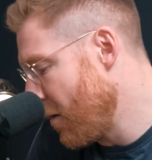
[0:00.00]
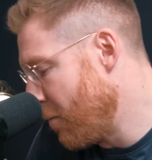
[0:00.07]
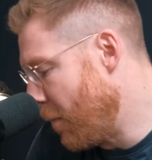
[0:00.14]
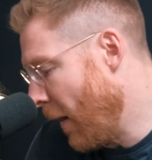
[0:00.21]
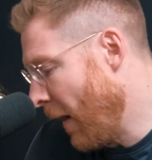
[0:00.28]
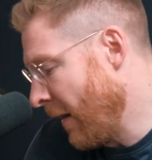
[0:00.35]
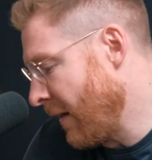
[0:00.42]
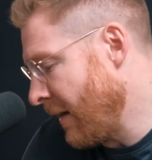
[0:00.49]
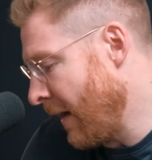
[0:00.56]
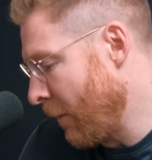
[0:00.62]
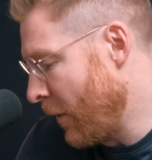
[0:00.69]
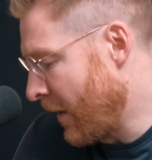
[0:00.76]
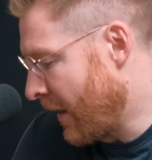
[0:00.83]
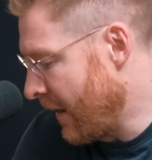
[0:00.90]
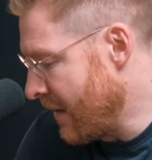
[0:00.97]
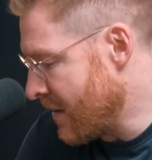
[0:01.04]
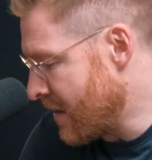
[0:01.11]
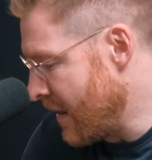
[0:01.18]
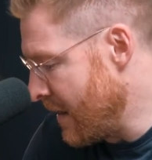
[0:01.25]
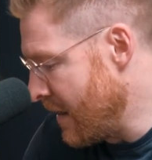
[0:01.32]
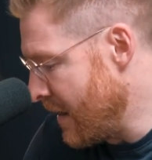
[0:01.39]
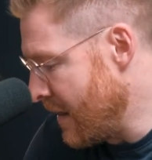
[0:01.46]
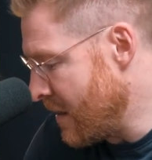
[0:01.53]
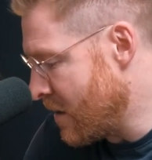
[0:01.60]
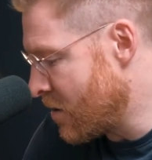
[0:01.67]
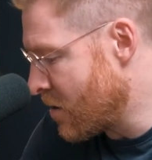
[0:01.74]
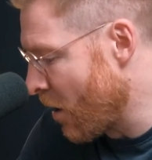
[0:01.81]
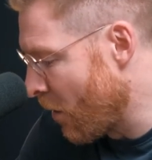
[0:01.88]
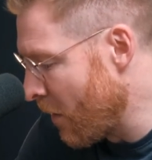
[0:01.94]
But I think networking is
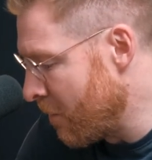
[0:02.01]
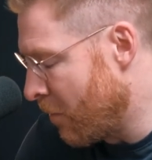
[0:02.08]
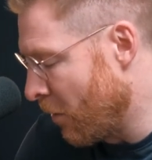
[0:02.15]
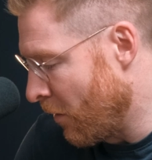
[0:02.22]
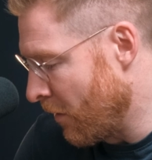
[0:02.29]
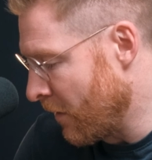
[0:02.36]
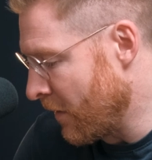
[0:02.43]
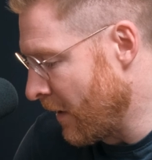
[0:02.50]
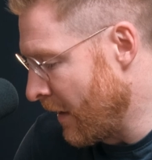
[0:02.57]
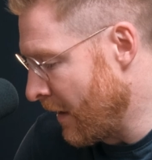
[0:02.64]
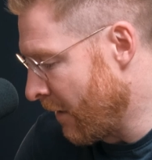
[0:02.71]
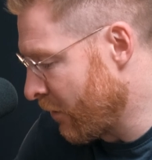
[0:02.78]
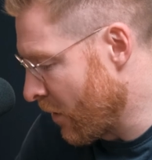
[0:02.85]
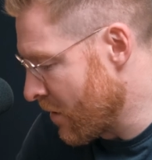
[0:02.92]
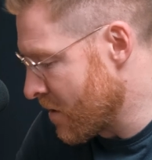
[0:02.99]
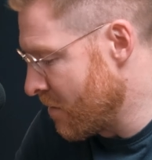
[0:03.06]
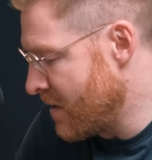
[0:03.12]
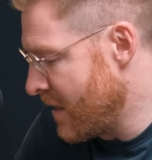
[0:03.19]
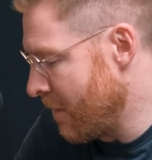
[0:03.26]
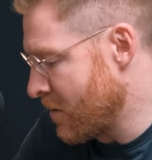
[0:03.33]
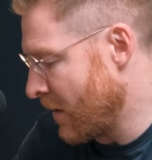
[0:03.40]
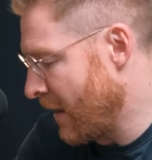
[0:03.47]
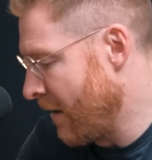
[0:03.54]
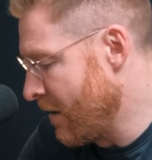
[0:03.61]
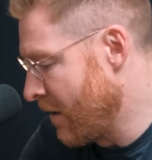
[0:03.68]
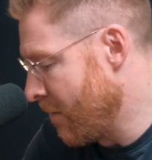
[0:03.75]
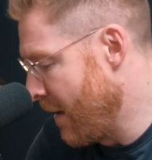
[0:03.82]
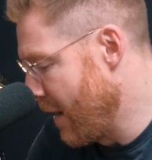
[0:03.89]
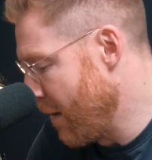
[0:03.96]
so important, and I've got some tips on how you
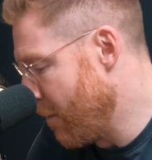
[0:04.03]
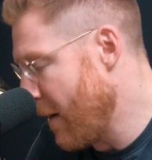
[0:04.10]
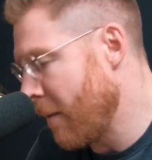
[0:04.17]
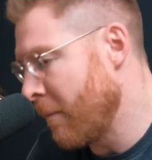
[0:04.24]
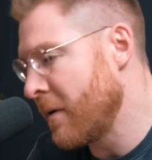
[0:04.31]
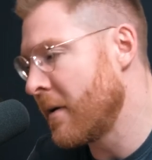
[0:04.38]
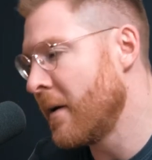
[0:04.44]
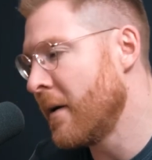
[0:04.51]
can make it better. But